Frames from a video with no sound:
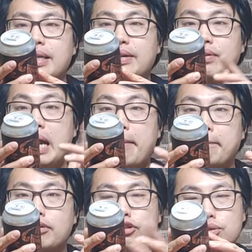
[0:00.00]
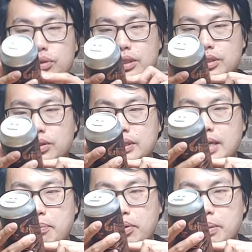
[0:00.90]
Never Emperor Julius. So
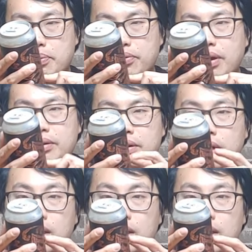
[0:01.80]
this is 8.8 percent.